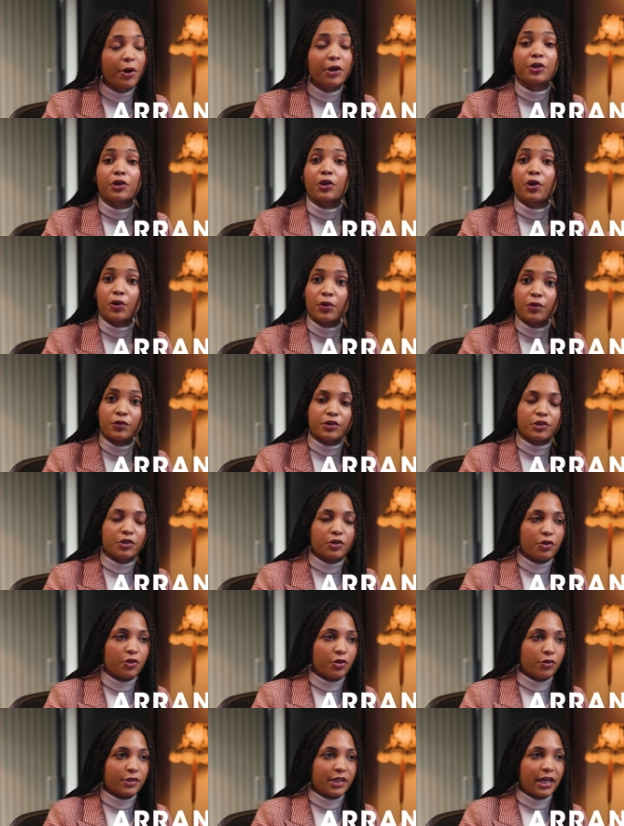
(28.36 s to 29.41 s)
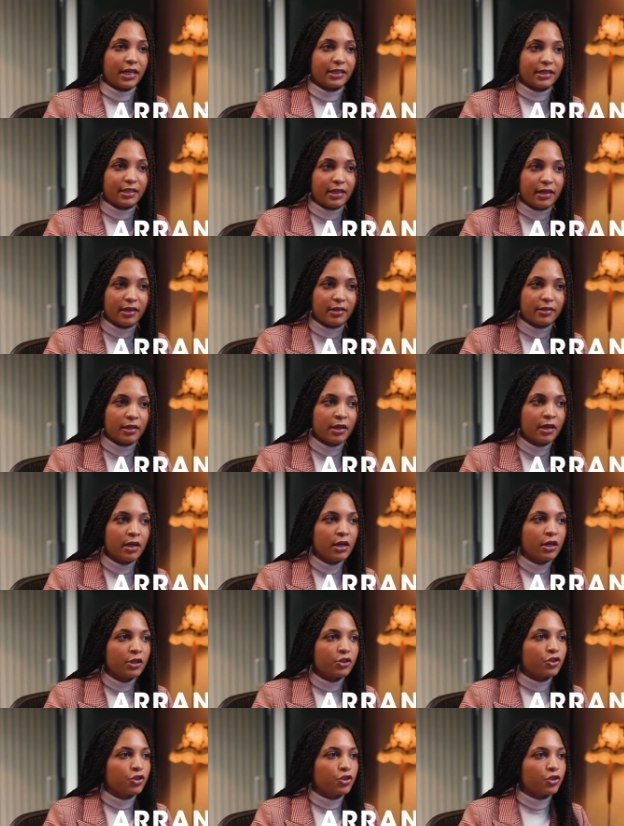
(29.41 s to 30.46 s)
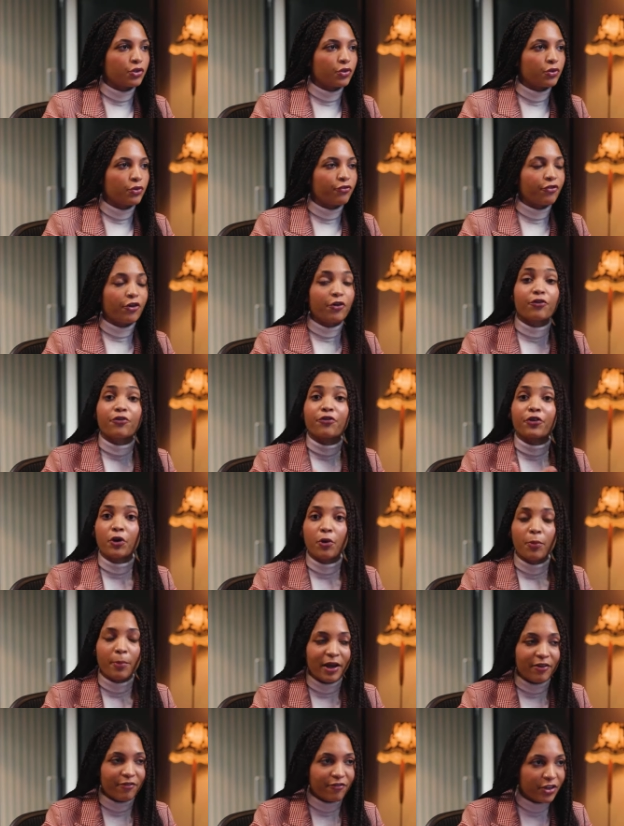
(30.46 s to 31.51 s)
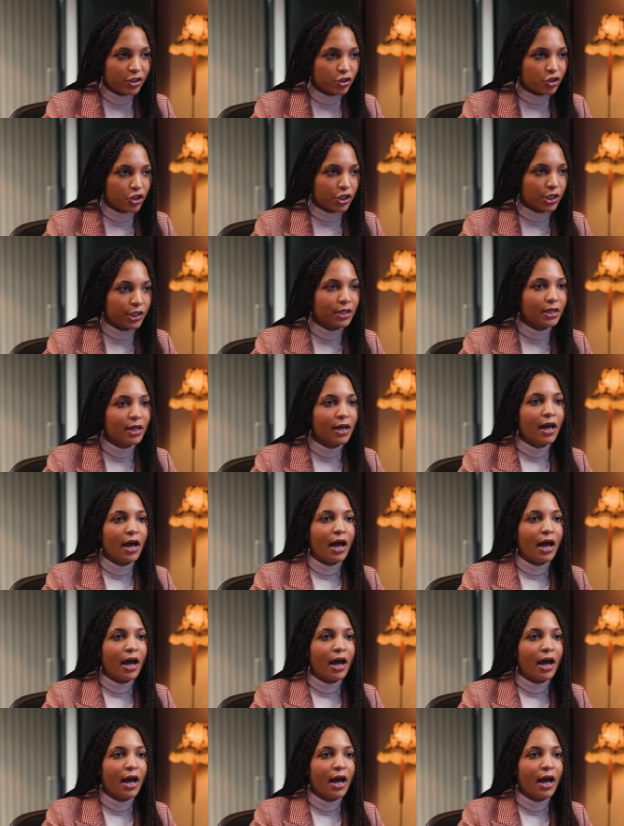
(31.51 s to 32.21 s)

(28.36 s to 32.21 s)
I used those ideas to fulfill my vision,